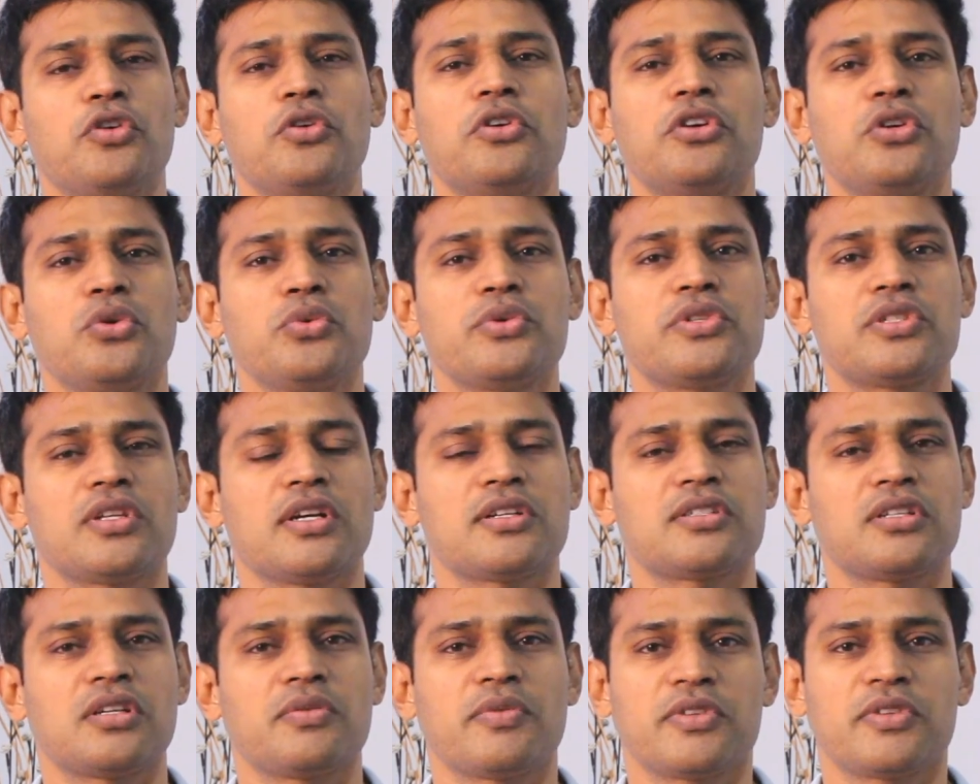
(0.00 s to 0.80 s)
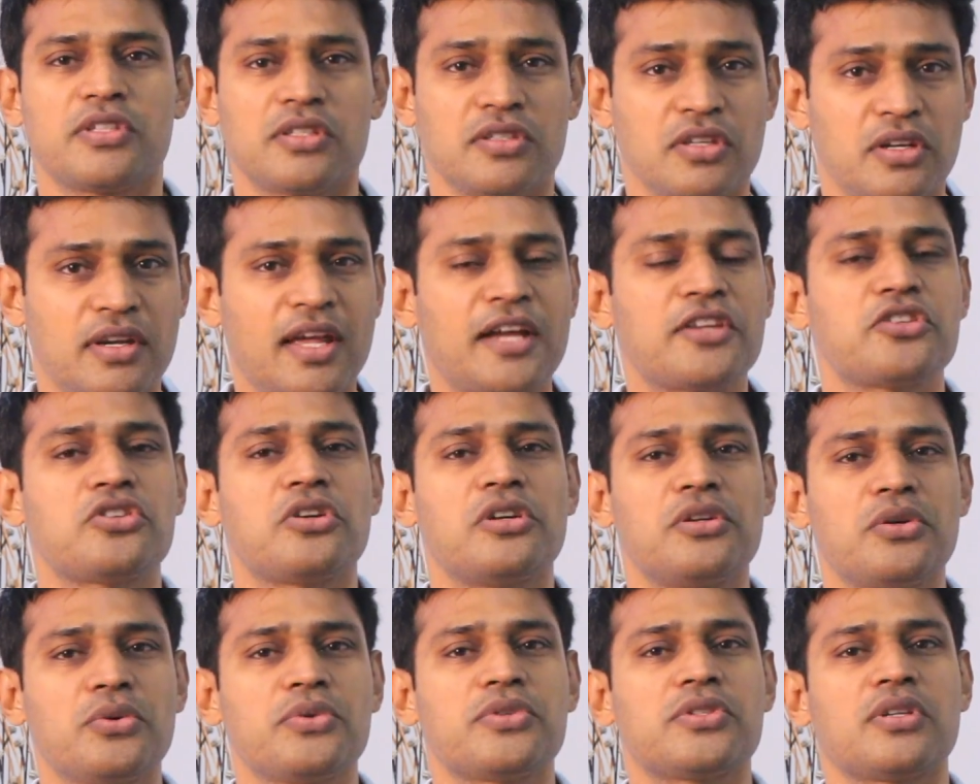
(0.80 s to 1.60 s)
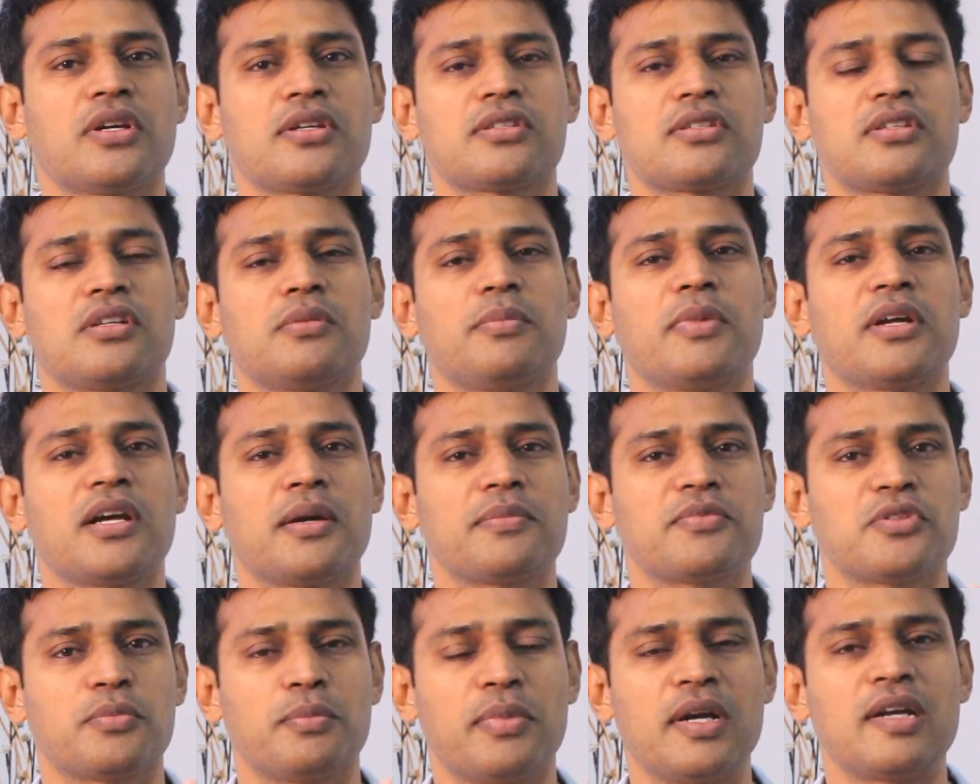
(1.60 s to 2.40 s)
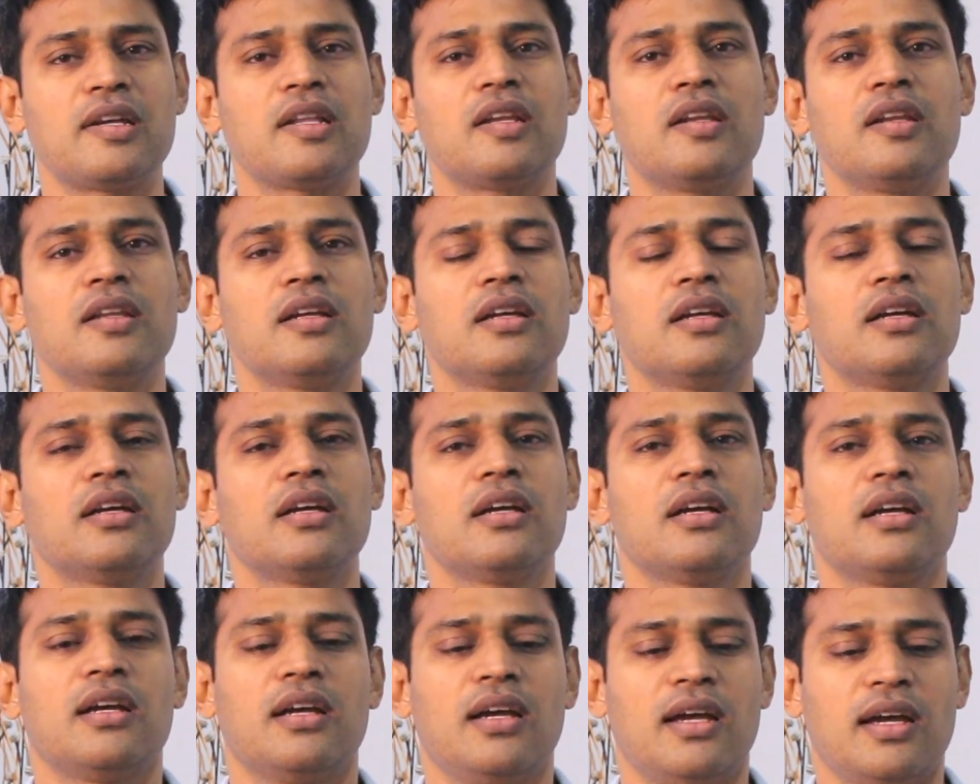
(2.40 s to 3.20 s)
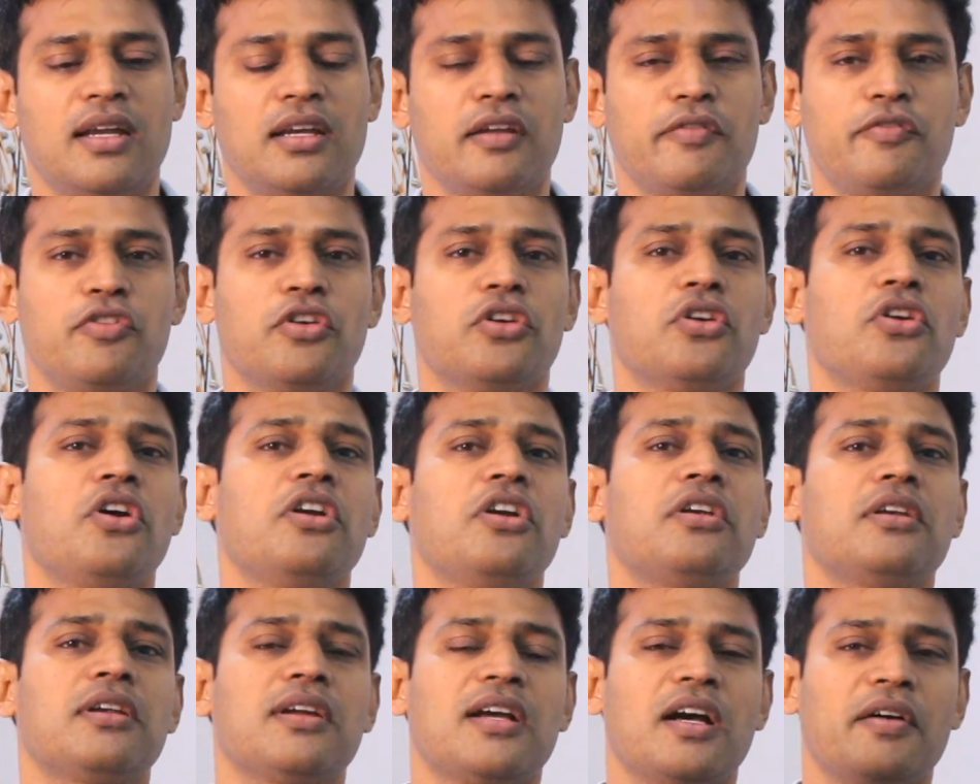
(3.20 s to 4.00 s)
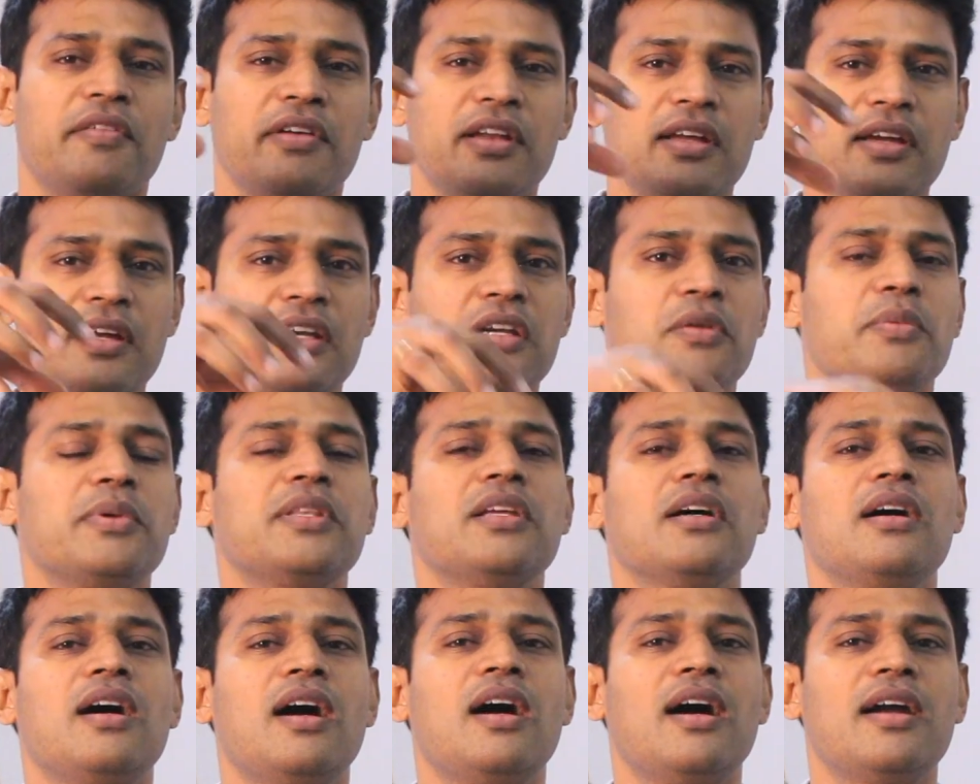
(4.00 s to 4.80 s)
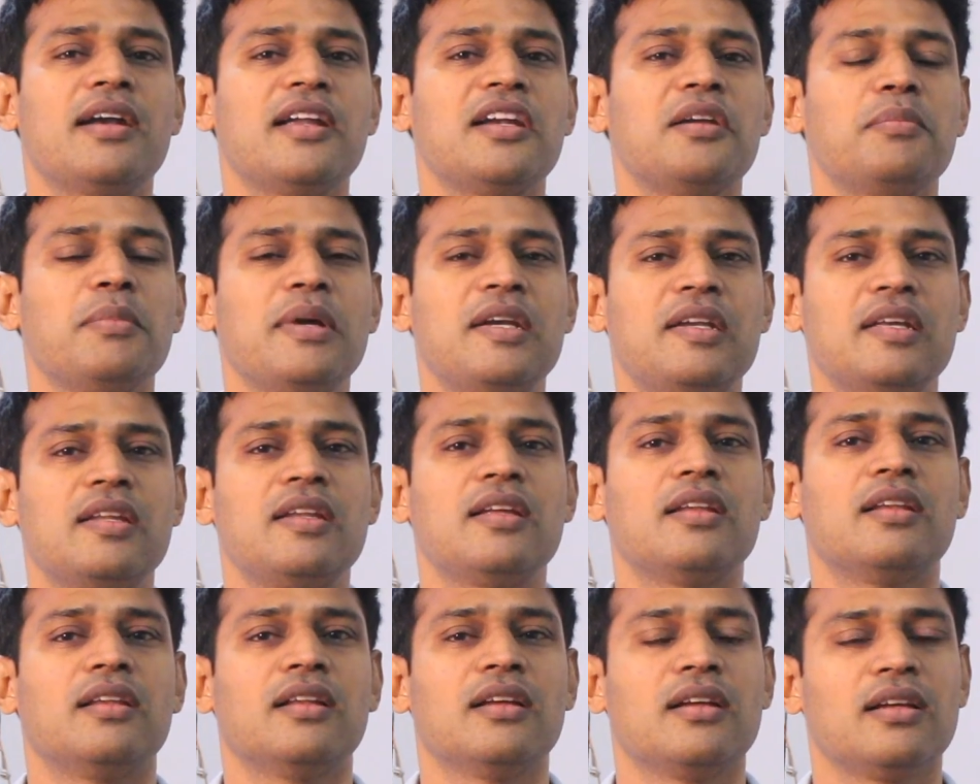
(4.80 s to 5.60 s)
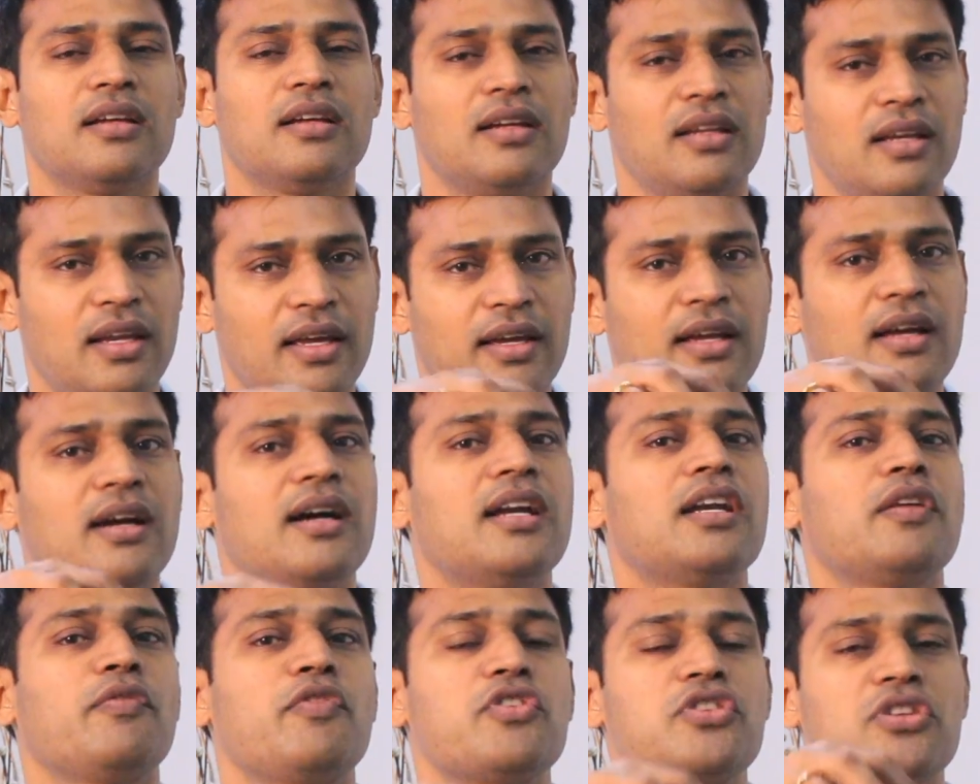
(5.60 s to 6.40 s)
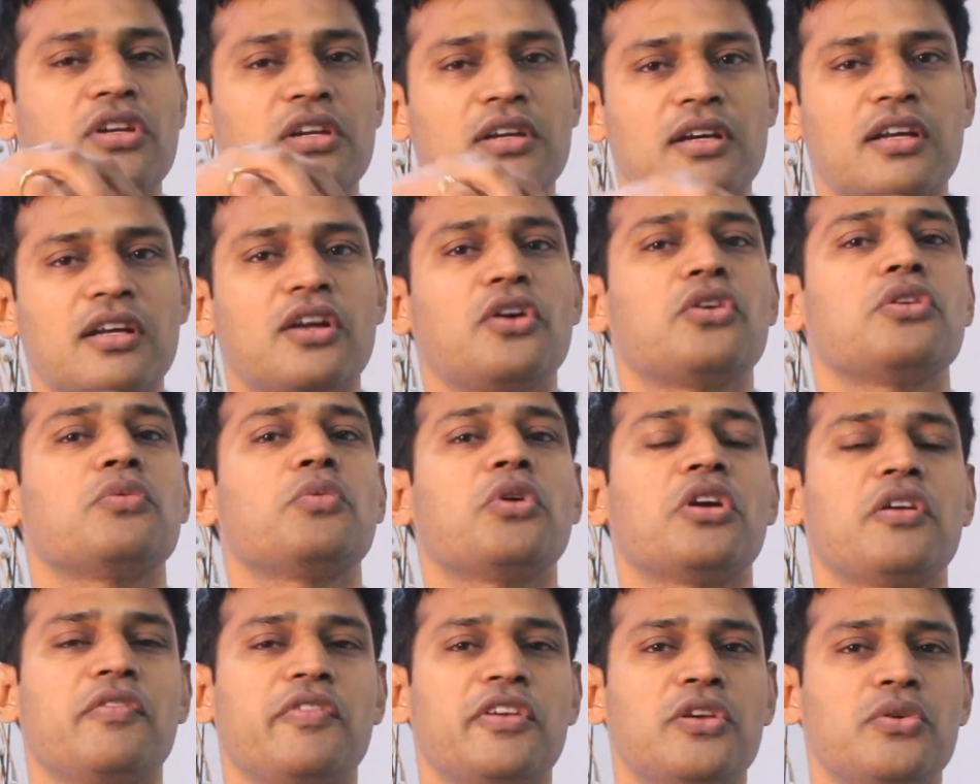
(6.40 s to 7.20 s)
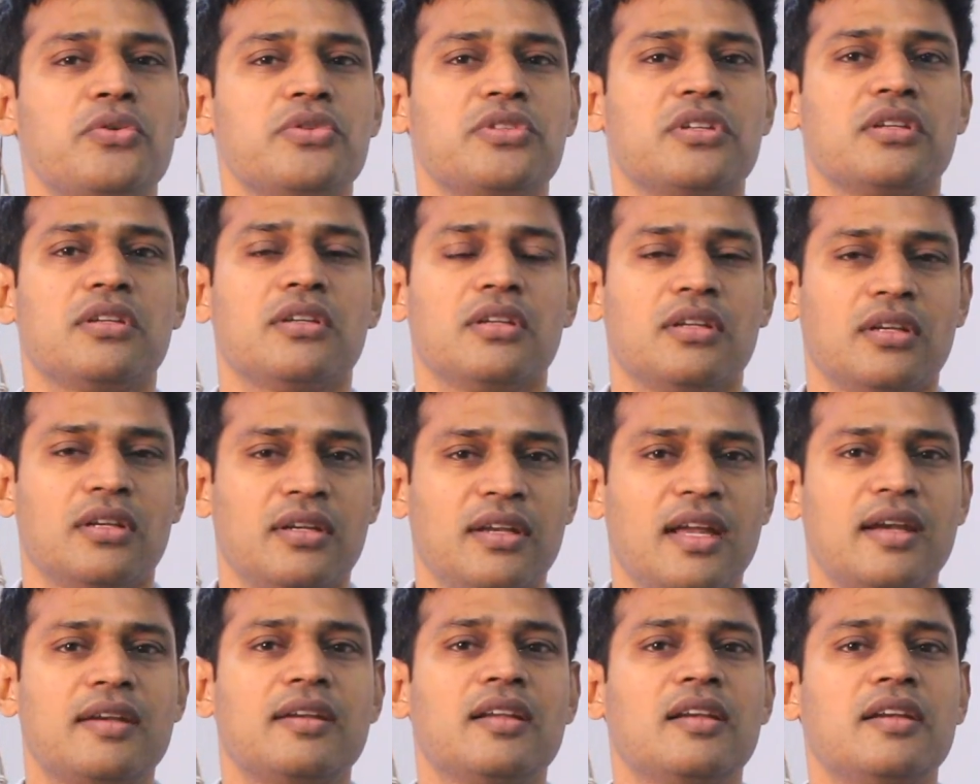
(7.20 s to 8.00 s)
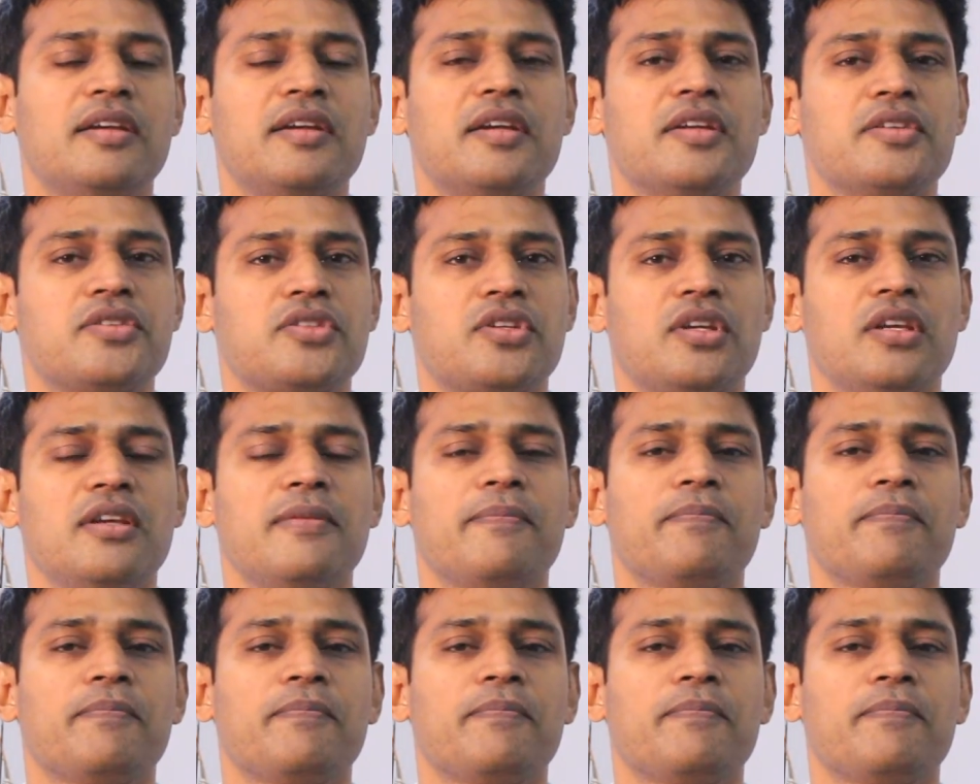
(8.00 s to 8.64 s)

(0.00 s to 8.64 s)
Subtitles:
tooth structure, which is a natural tooth structure, becomes brittle, and if you're not covering it with a hardened material, like an artificial crown, what we use in dental industry,